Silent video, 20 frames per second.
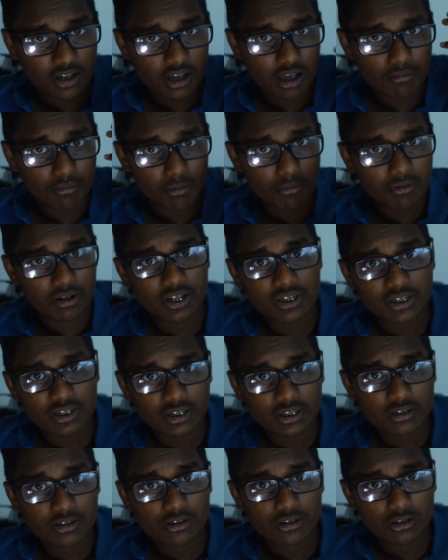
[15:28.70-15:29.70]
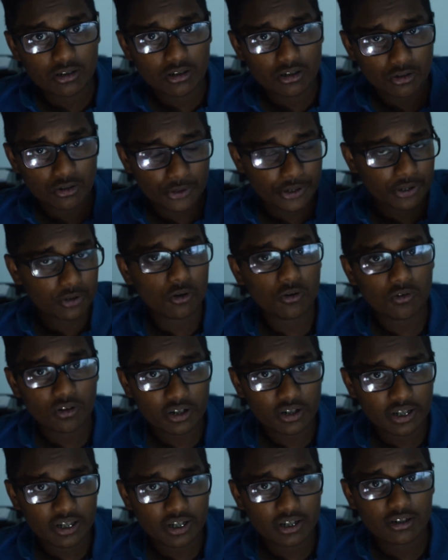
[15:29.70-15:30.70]
memorize it, do it over
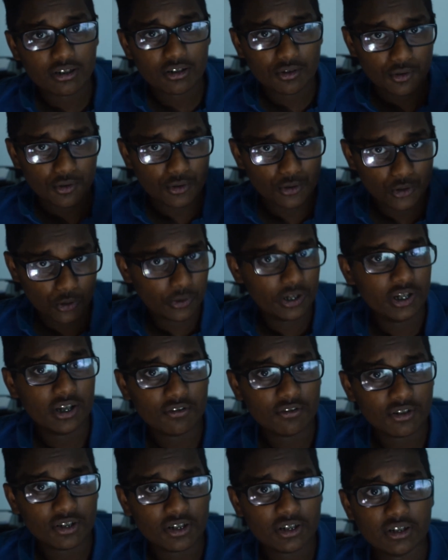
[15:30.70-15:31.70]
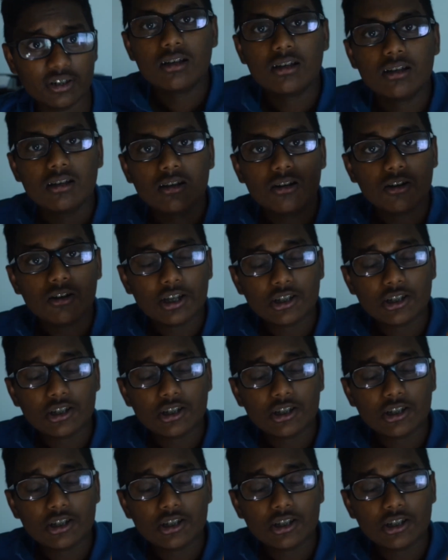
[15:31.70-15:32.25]
again, do it every day. Okay,